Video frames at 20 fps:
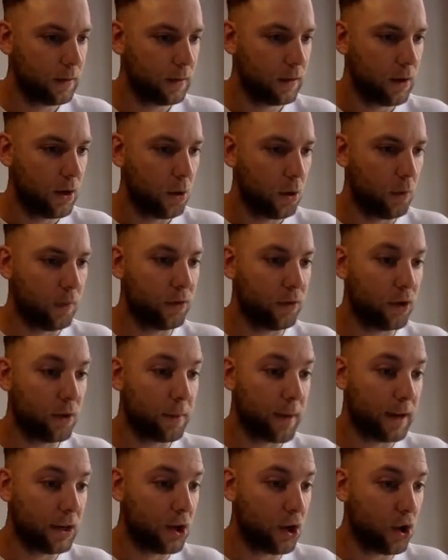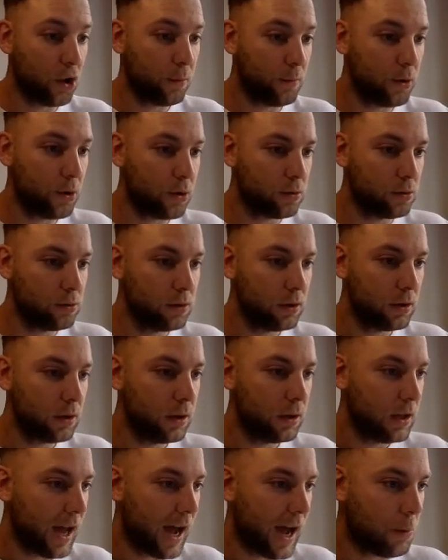we've done a binomial
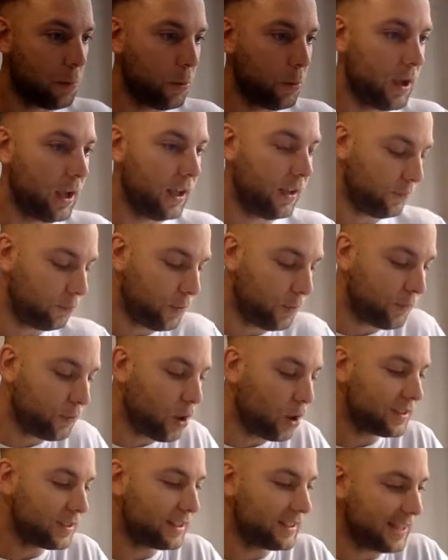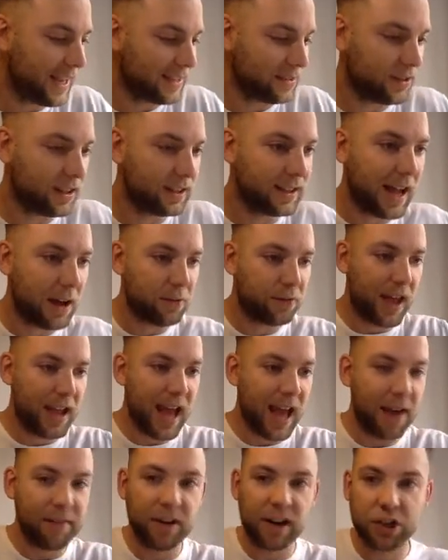and we've got to test them. Now, they
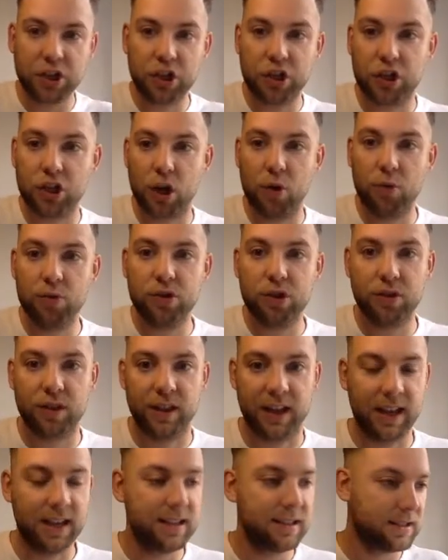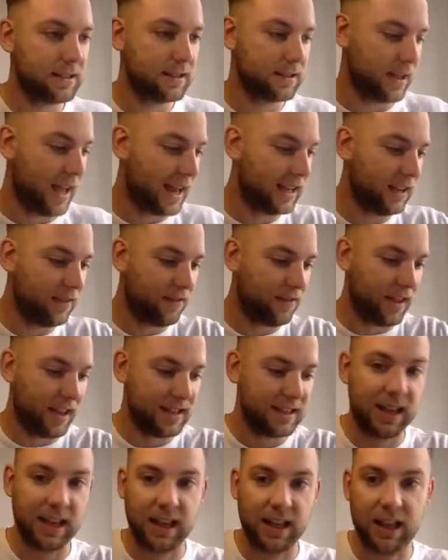haven't actually showed you any of this
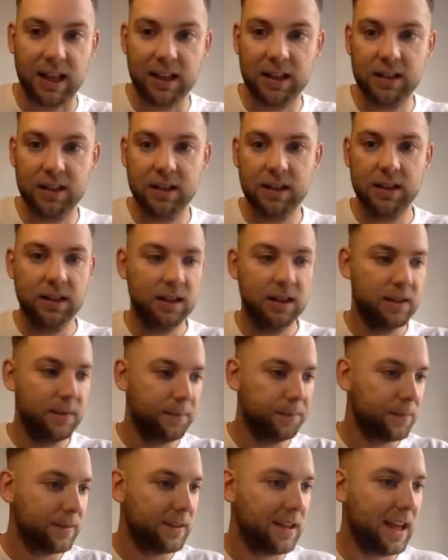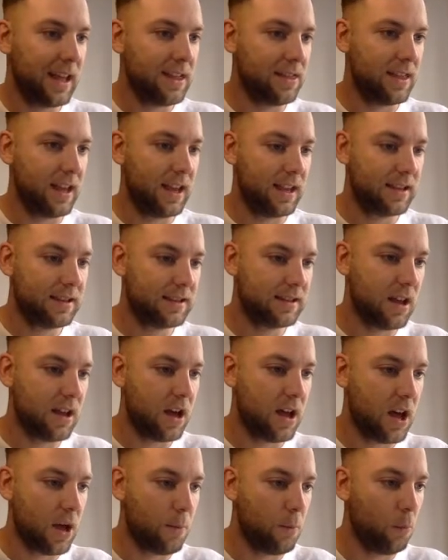here in this
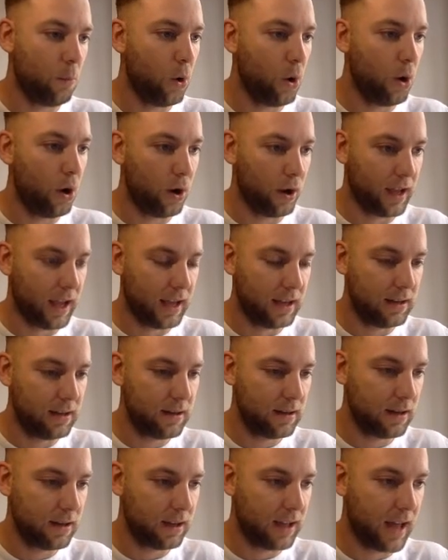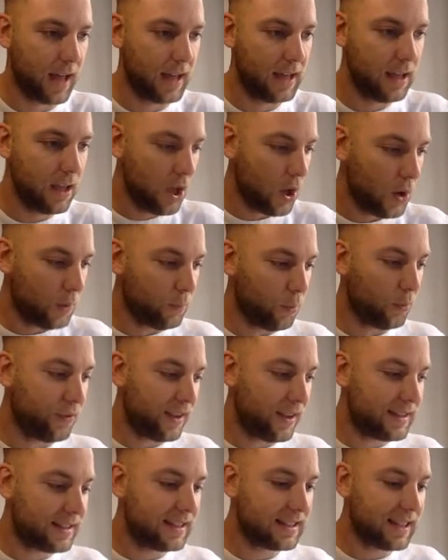working, okay? But
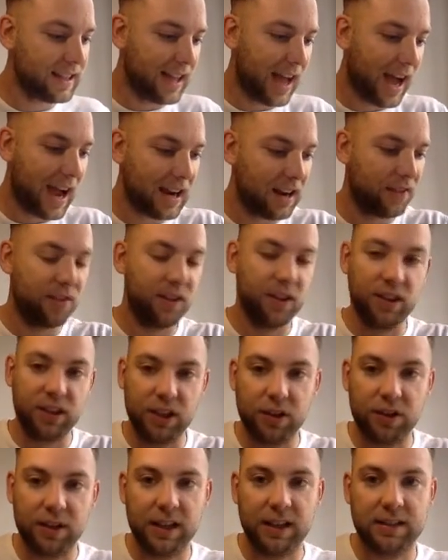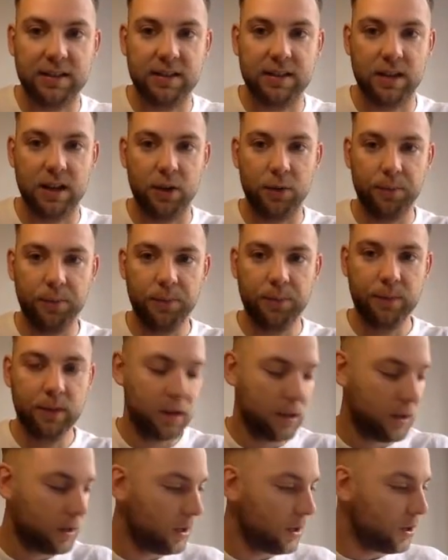this is the kind of thing that you need to do.
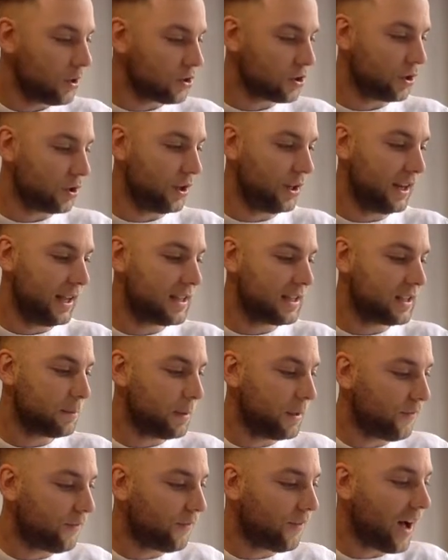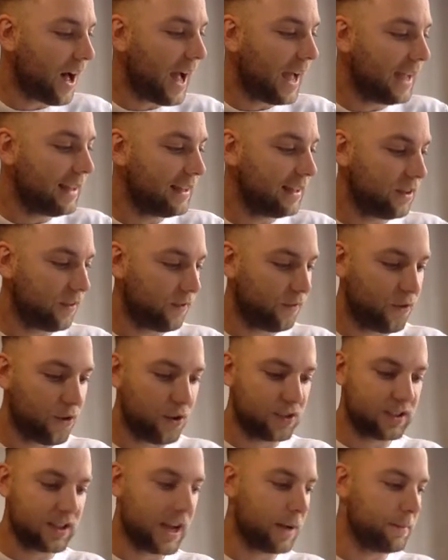So you need to be finding the
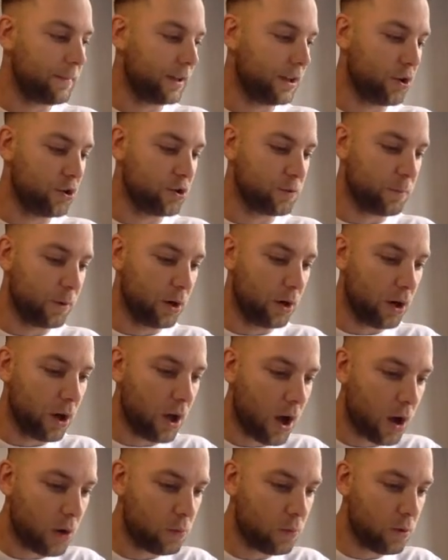first time it goes below